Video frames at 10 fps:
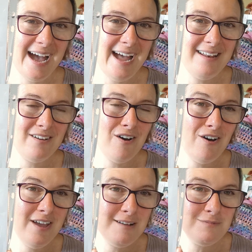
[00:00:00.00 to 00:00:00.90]
and
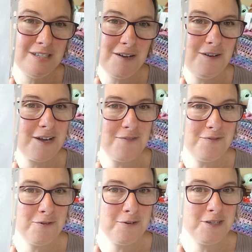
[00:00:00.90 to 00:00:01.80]
I am so looking
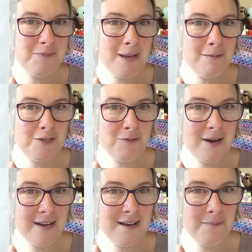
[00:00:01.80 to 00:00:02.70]
forward to be able to
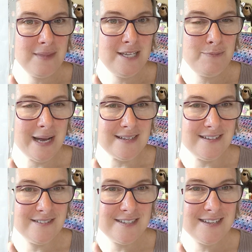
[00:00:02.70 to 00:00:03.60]
work up these
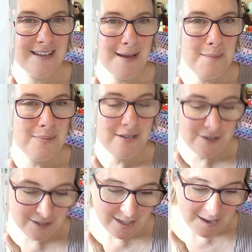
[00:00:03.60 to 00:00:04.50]
patterns,
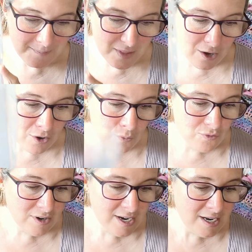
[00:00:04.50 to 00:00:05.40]
because I
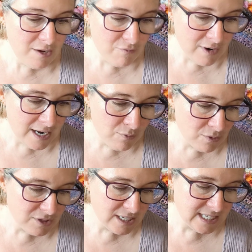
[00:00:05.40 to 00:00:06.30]
really
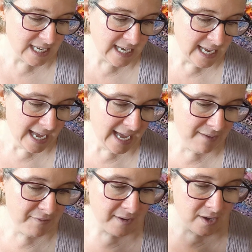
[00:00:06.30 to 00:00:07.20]
want to see
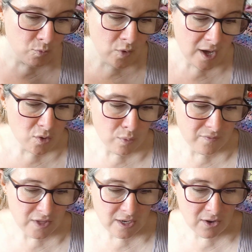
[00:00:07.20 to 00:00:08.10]
if I can work
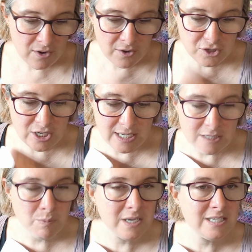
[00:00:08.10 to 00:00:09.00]
with the Yarn Art
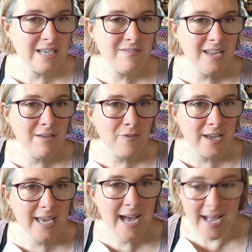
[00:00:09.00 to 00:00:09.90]
Jeans, because if
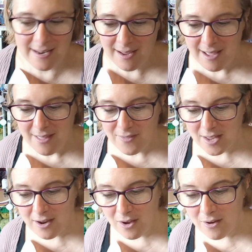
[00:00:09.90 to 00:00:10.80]
I can,
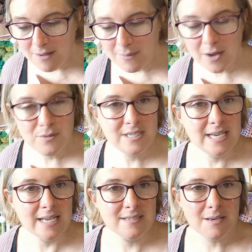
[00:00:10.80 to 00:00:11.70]
then I am going to
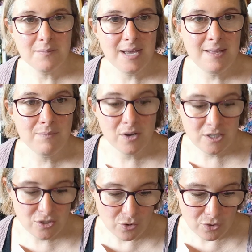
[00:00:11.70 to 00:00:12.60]
get some in my
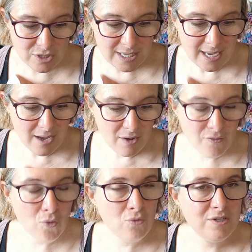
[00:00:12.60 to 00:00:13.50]
stocks
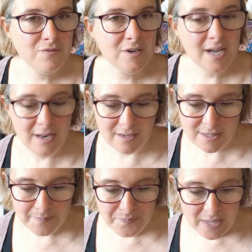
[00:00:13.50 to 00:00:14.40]
of all different colours.